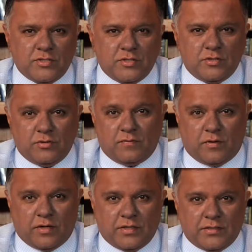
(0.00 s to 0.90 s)
Institute of
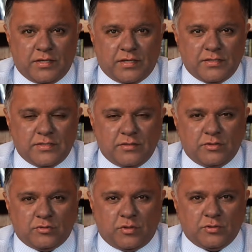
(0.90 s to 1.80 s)
Architects
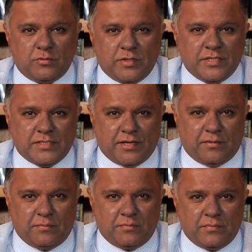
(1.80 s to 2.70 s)
structural
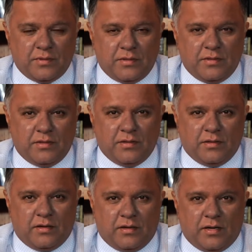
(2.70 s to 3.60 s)
exam.
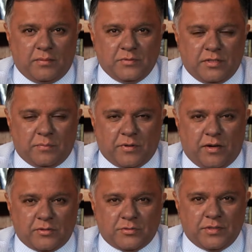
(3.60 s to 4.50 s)
I'm Dilip
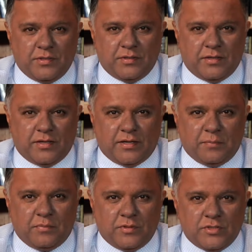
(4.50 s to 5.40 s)
Khatri and
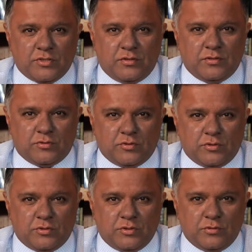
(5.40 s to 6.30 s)
I'm pleased to
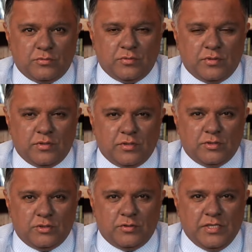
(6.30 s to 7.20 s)
introduce you
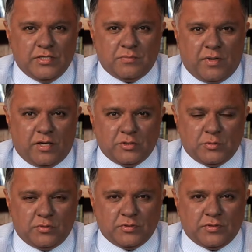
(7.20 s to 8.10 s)
to these
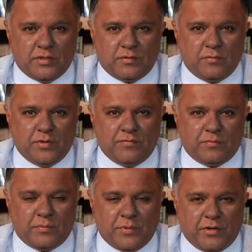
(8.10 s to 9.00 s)
modules that we've
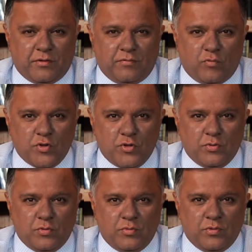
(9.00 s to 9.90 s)
prepared for
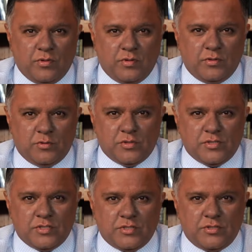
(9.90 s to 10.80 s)
you to
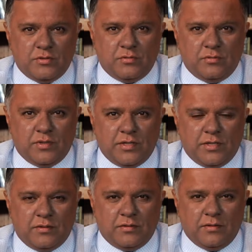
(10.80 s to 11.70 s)
assist you
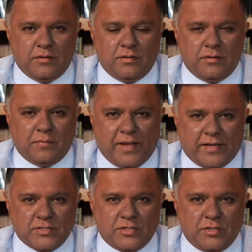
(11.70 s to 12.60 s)
in
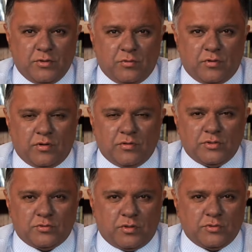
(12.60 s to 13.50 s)
passing your
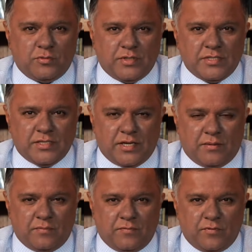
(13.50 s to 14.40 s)
structural
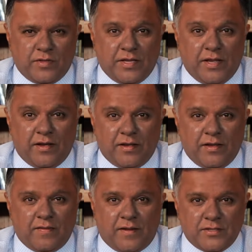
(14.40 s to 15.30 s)
exam for the
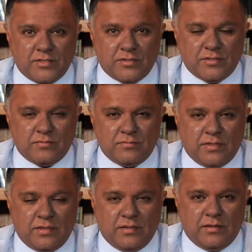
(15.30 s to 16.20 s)
AIA license.
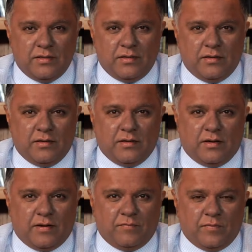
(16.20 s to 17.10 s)

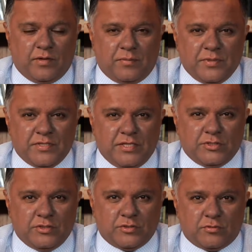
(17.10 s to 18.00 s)
I've uh, been
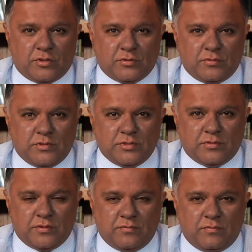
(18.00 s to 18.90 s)
teaching structural
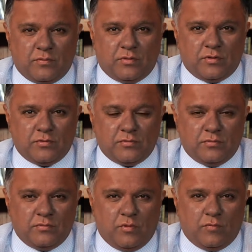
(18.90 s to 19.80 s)
engineering for
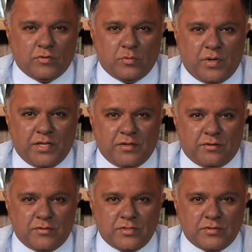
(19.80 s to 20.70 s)
over 20
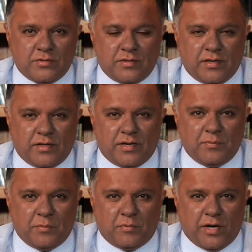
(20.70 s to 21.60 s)
years and
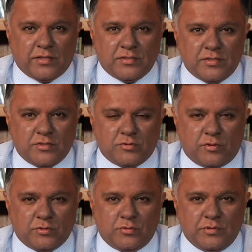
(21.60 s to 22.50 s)
I'm a practicing
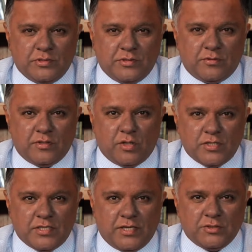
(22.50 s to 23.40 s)
structural engineer in
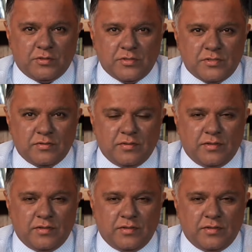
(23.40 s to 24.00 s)
Los Angeles